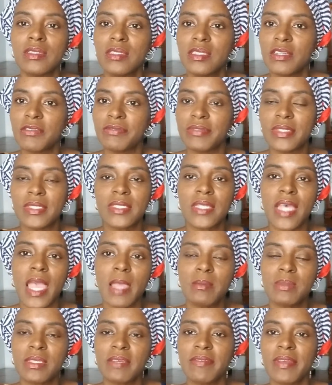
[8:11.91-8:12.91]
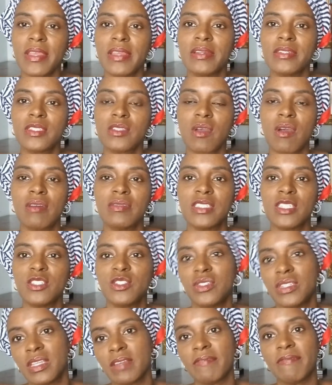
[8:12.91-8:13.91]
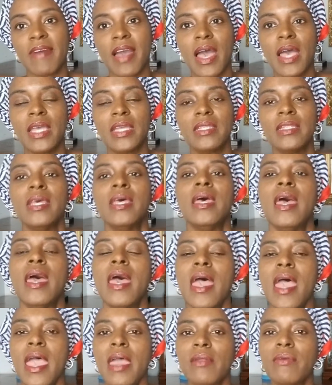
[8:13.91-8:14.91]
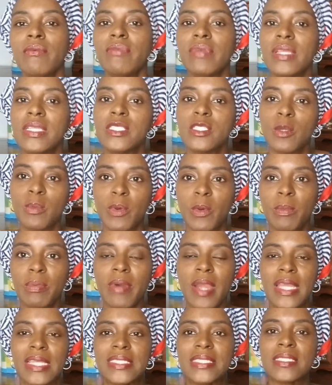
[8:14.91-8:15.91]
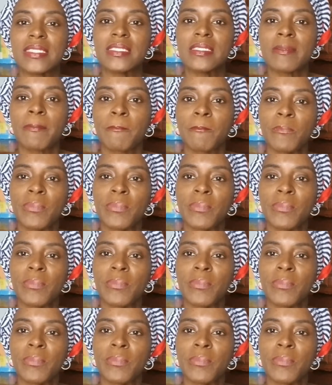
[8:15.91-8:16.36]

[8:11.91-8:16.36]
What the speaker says: different types of hair scarves that you can find at reasonable prices.